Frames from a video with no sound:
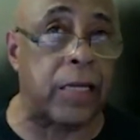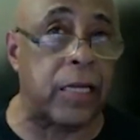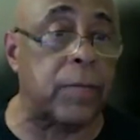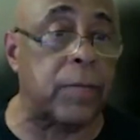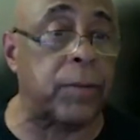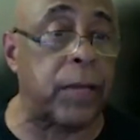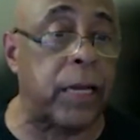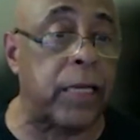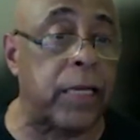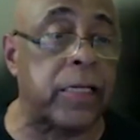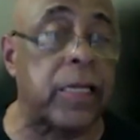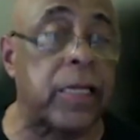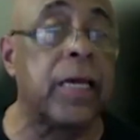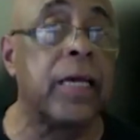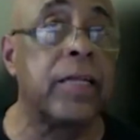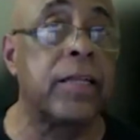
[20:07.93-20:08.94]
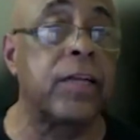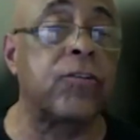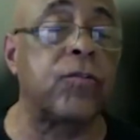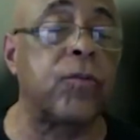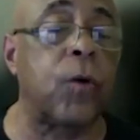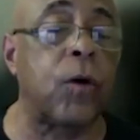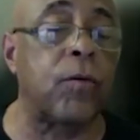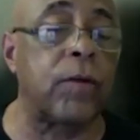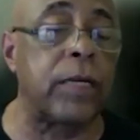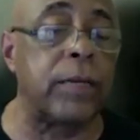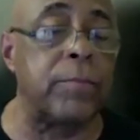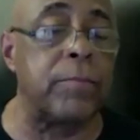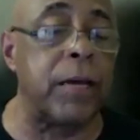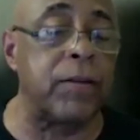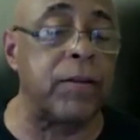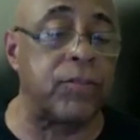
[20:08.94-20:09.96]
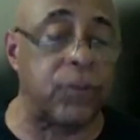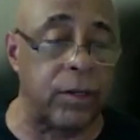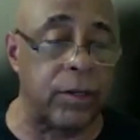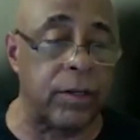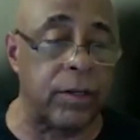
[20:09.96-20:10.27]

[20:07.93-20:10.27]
any place that you've already mentioned?